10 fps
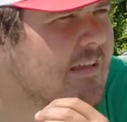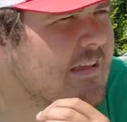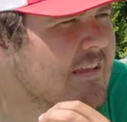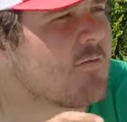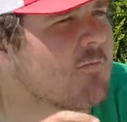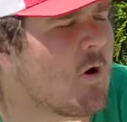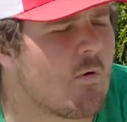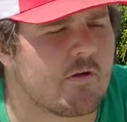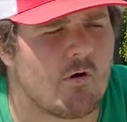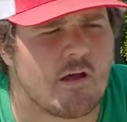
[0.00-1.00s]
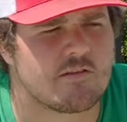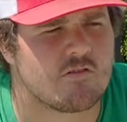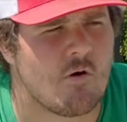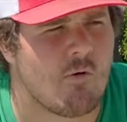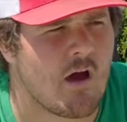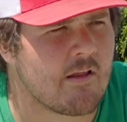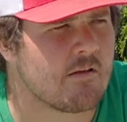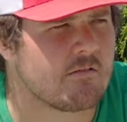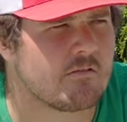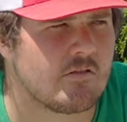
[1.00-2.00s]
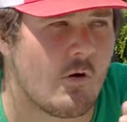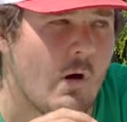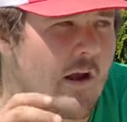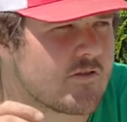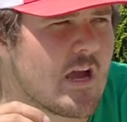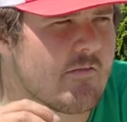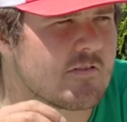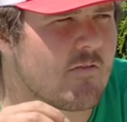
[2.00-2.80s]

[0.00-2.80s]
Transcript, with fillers: huge. For mowing wise, you don't wanna you don't wanna drive